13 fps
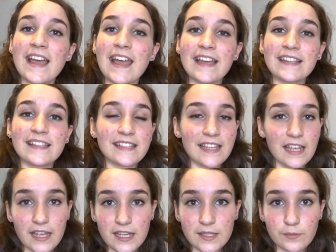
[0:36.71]
and
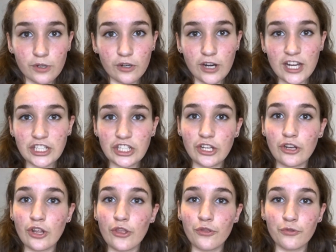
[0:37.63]
seeing his
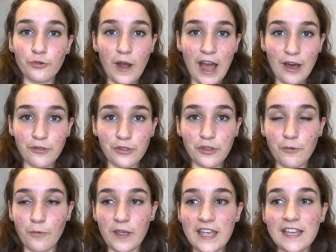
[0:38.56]
progression throughout the
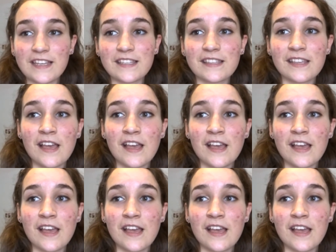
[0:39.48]
weeks